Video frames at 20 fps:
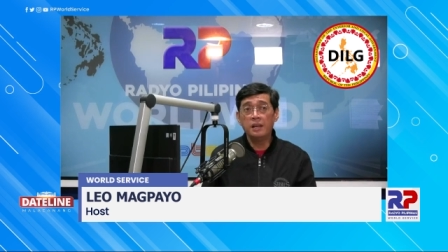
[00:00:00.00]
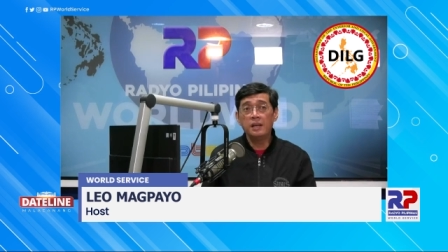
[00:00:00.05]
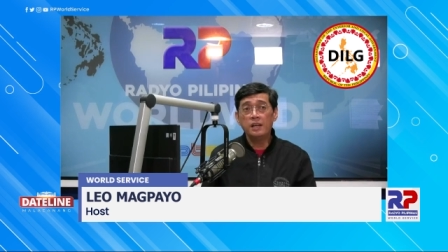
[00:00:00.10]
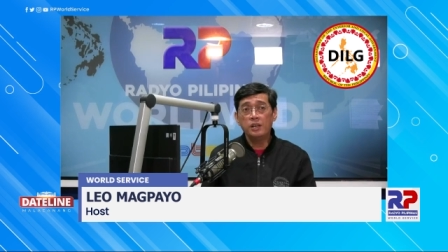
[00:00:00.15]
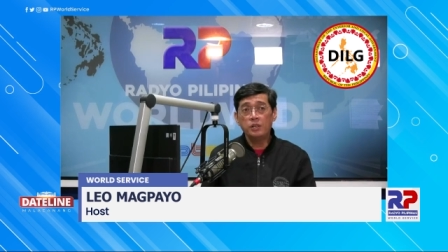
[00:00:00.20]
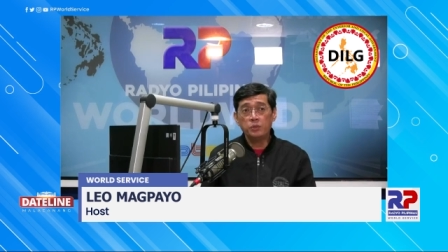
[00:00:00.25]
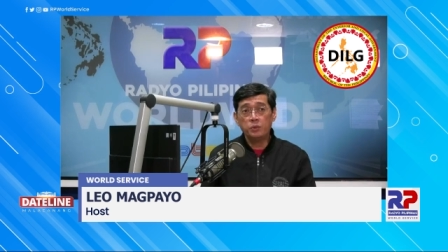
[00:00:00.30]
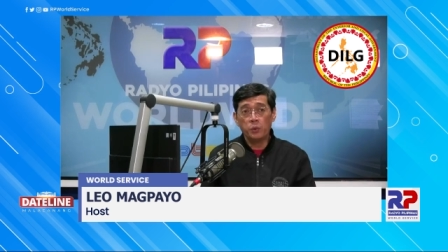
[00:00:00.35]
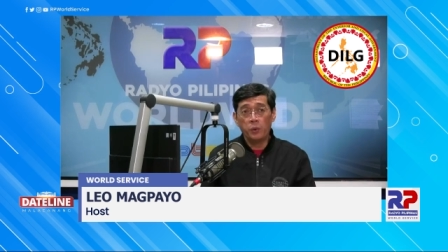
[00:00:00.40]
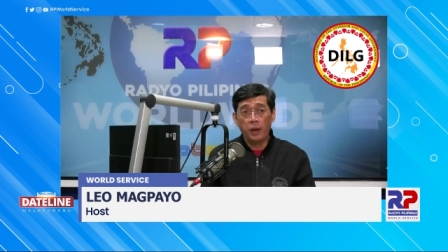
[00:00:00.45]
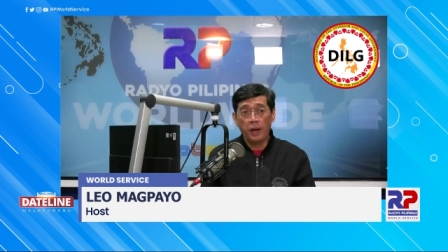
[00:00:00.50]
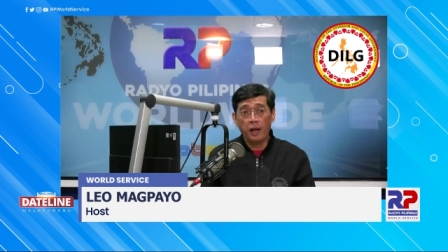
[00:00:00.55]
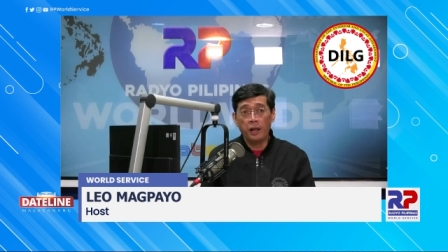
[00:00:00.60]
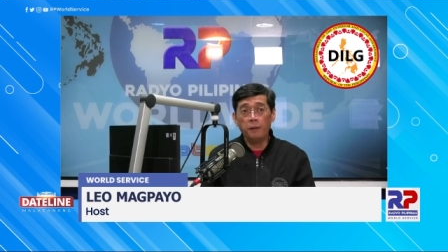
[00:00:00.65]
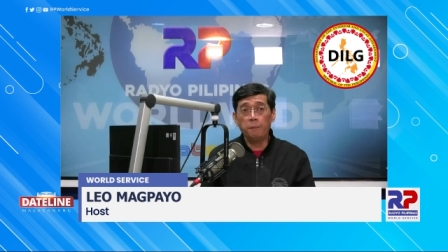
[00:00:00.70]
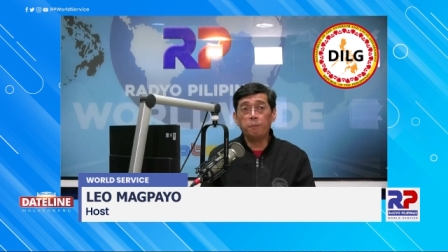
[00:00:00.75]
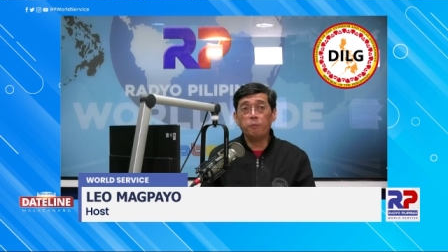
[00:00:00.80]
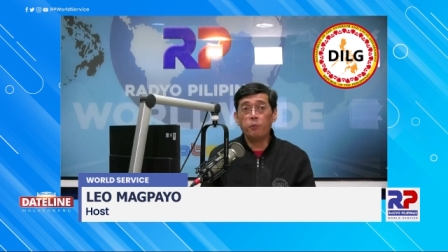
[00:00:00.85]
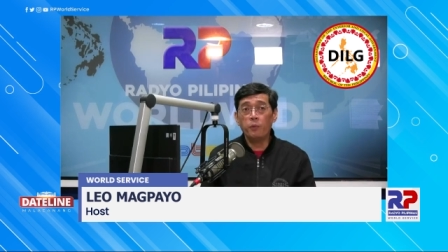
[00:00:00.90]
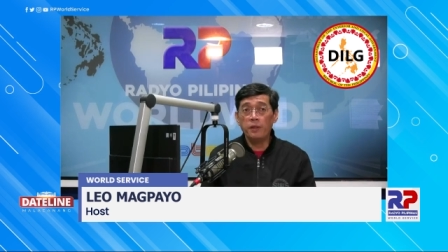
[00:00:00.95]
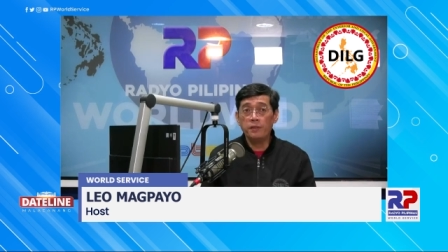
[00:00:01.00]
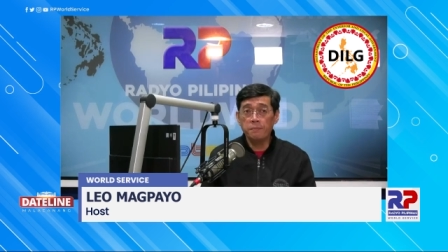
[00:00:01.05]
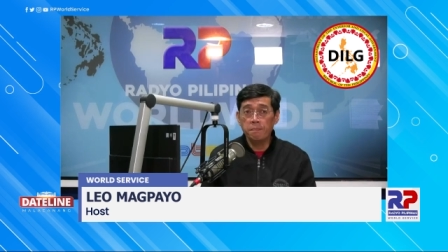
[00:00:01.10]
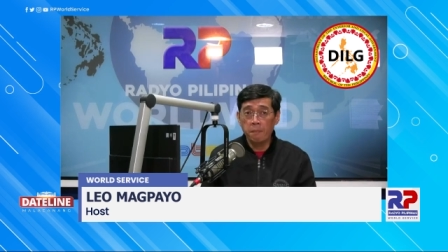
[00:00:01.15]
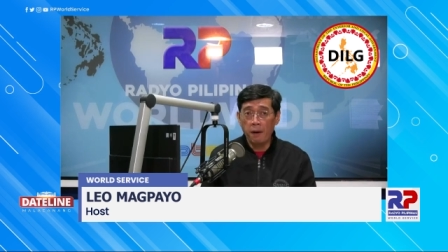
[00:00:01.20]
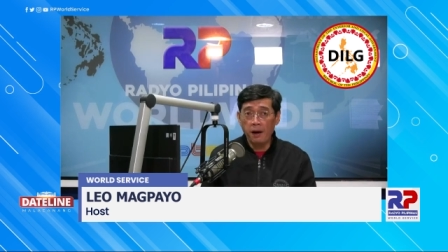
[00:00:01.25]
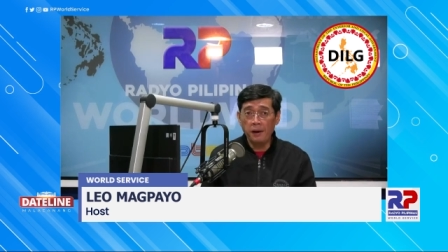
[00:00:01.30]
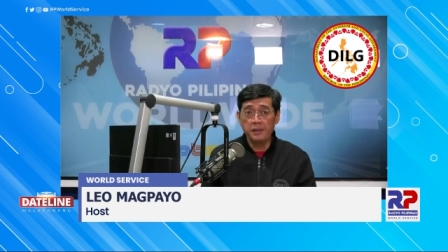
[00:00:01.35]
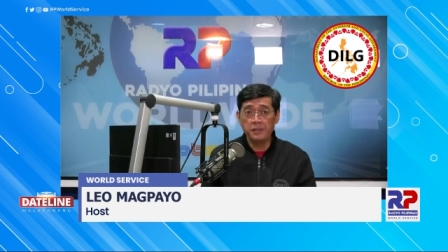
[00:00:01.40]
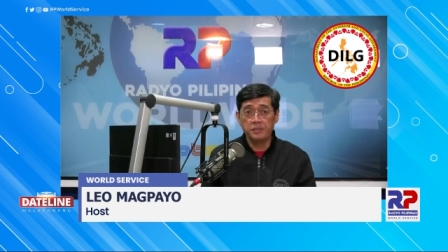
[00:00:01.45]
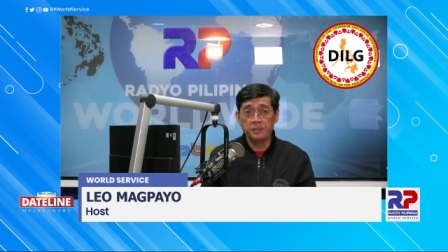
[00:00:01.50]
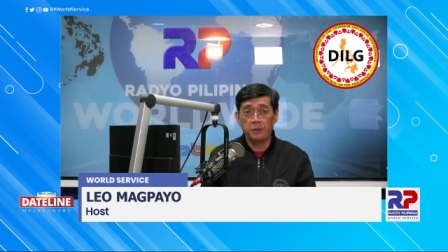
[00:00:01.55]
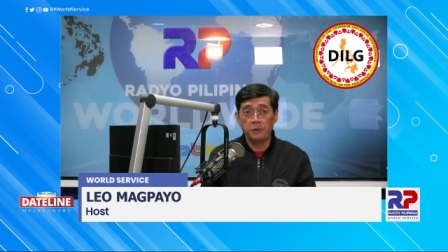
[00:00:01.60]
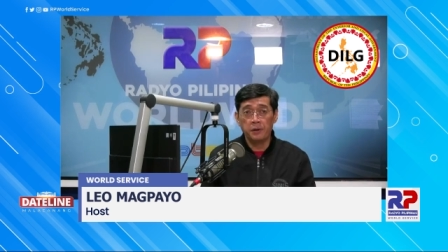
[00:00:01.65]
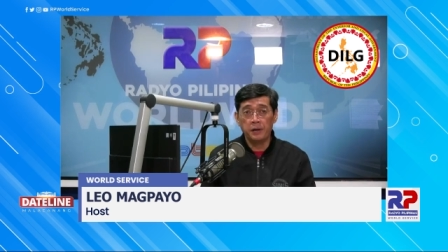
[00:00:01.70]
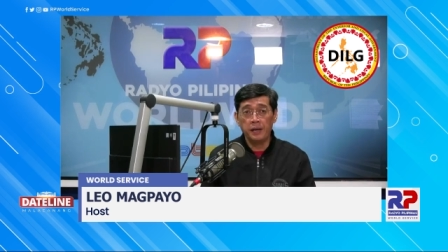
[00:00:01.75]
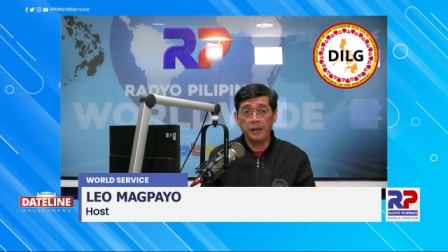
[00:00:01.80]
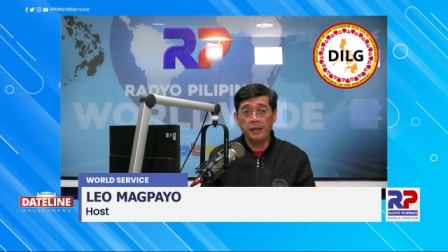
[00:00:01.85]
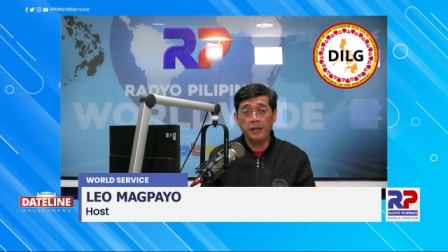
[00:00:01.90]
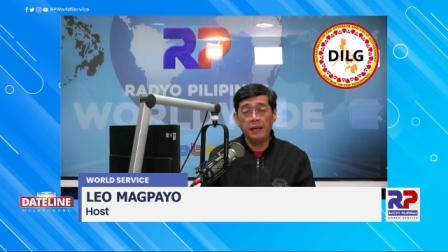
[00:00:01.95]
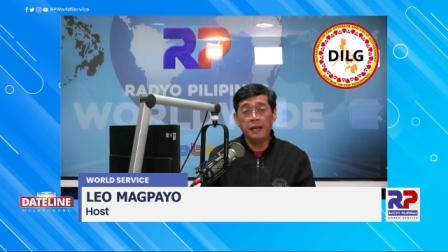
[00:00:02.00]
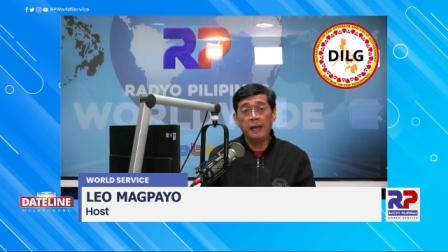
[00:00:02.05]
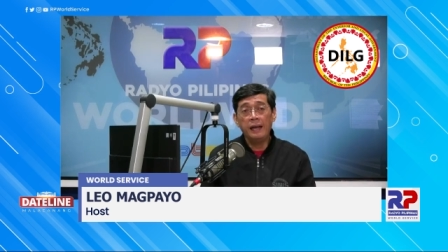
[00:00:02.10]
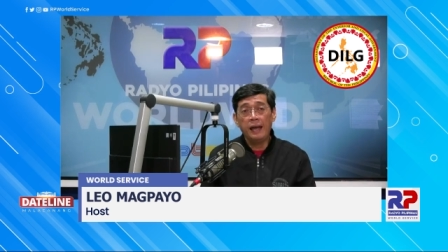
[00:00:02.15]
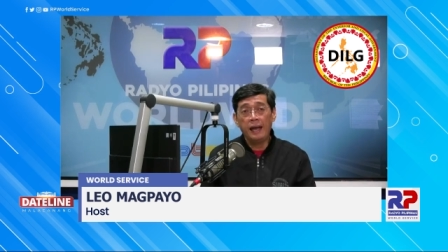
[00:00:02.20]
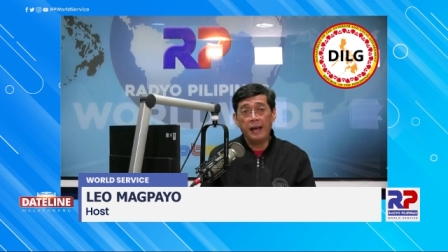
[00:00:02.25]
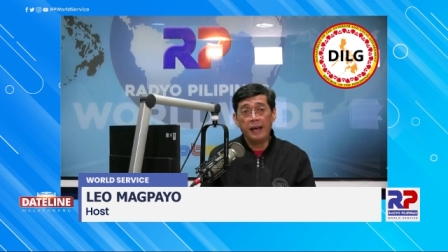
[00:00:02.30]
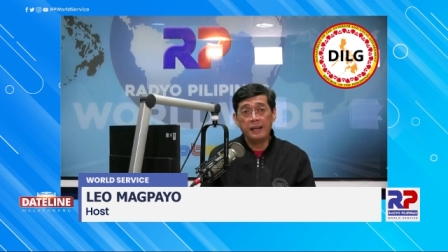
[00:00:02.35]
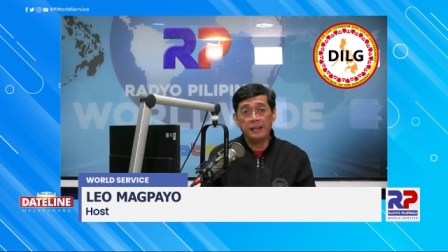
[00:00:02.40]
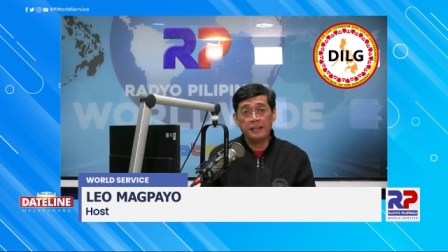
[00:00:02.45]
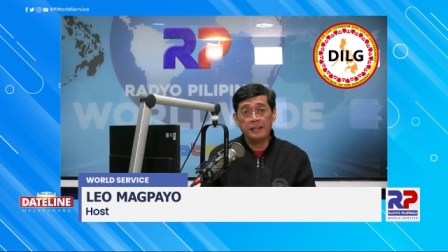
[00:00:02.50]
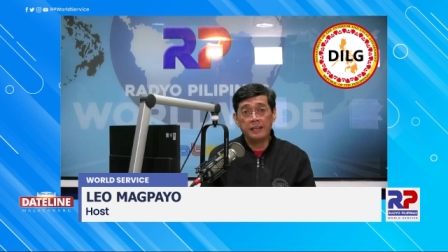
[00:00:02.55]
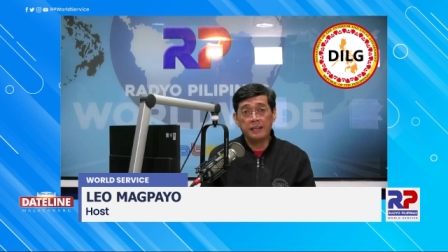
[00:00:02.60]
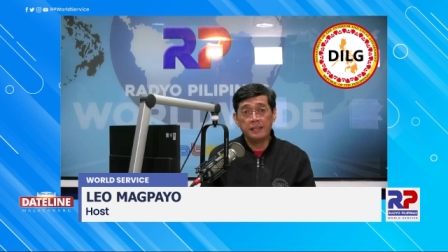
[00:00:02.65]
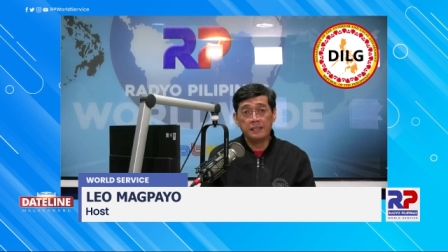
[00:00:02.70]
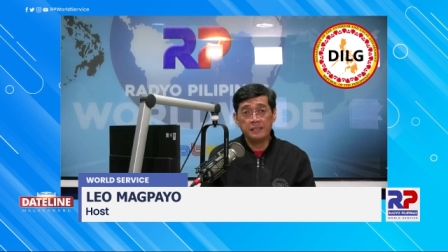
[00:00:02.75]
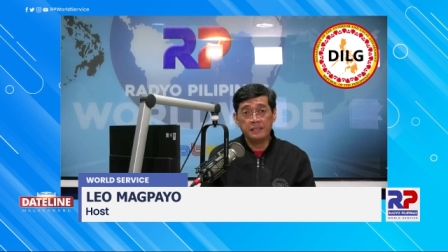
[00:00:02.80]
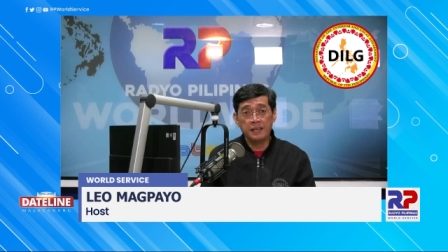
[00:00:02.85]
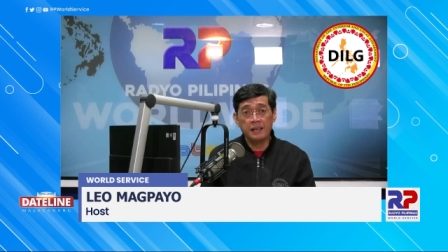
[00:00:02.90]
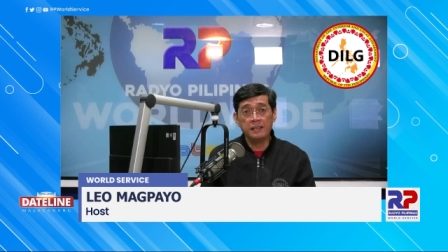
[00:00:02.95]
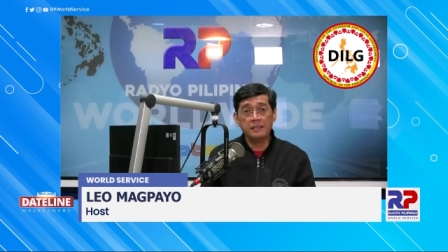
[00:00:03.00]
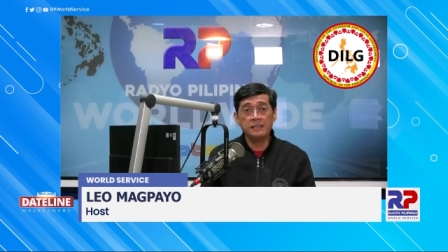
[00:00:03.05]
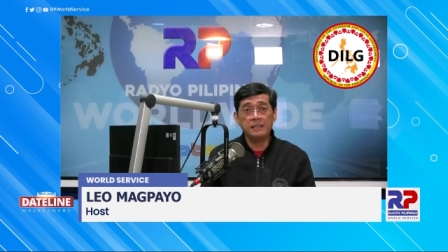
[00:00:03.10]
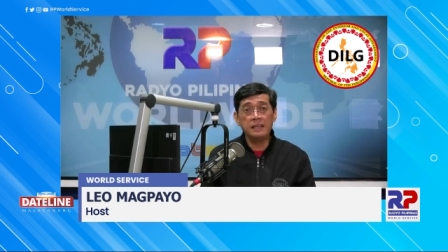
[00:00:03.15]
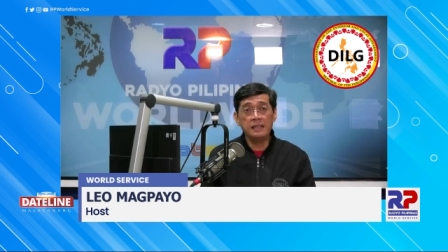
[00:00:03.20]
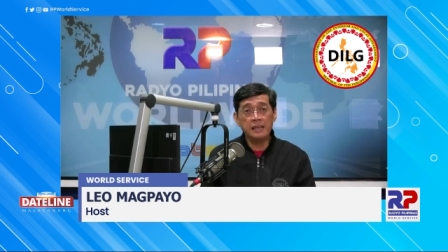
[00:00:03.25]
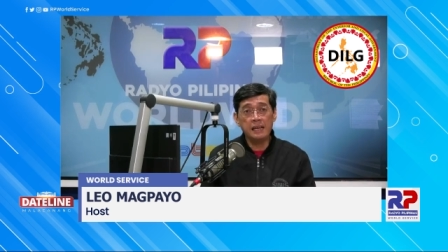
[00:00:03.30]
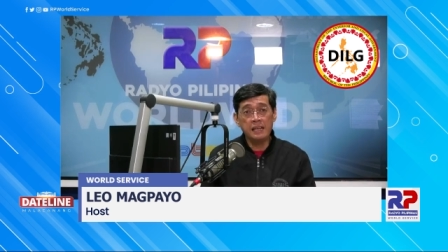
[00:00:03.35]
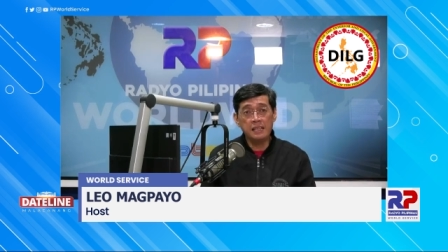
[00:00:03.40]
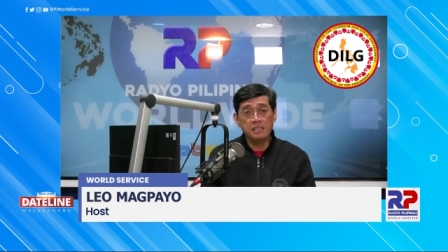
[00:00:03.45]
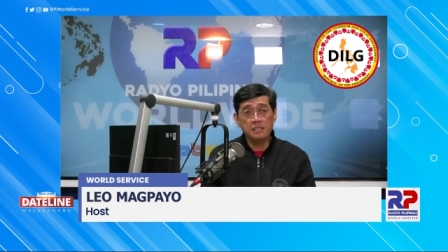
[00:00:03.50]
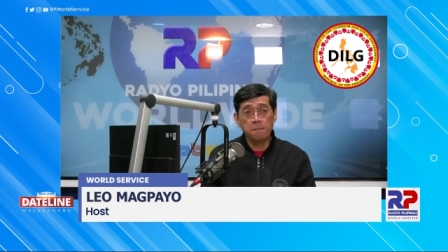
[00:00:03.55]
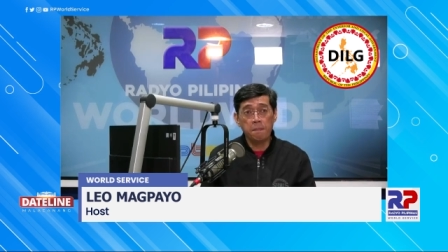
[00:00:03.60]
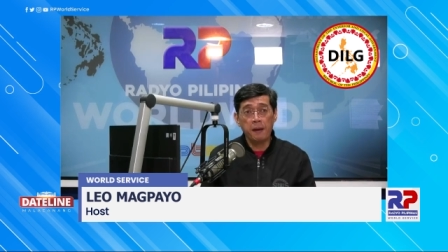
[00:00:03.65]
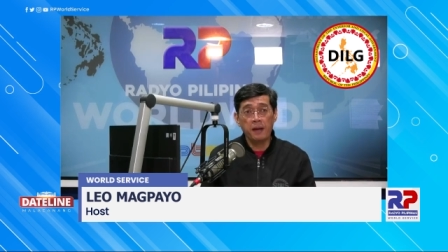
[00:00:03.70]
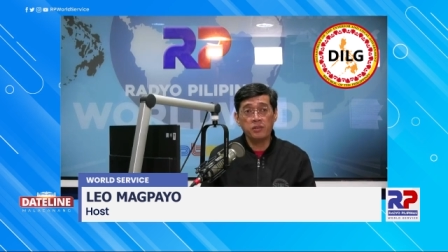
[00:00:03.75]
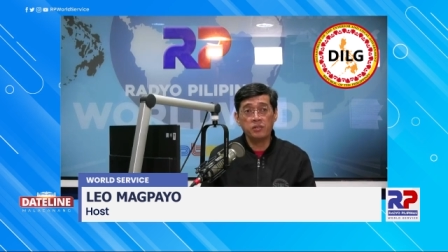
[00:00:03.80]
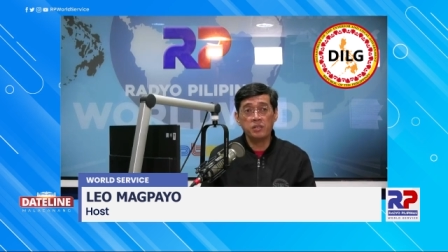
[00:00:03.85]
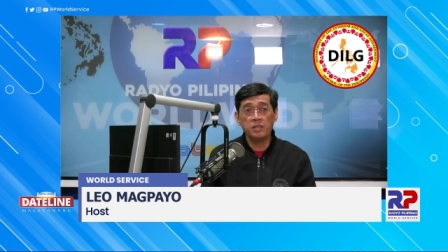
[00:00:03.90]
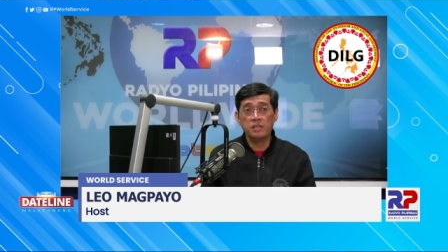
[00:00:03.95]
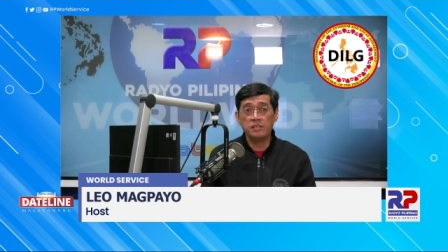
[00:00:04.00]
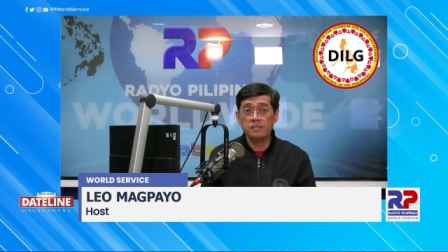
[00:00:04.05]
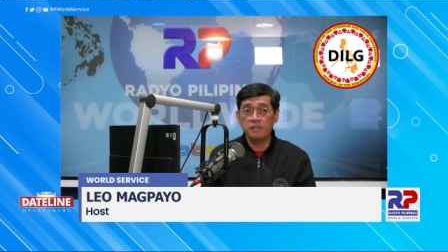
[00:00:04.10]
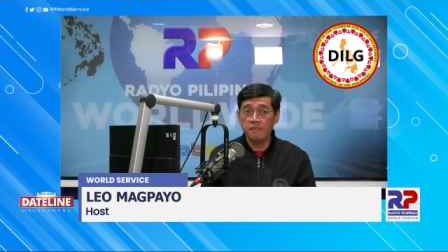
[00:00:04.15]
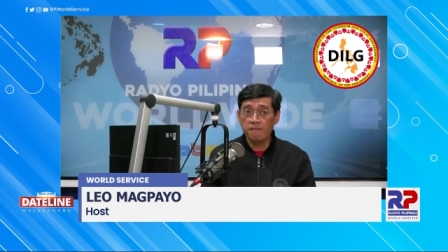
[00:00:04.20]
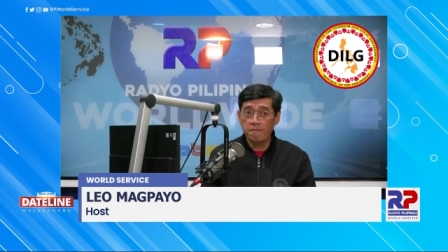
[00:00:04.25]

to help with monitoring and conducting inspections of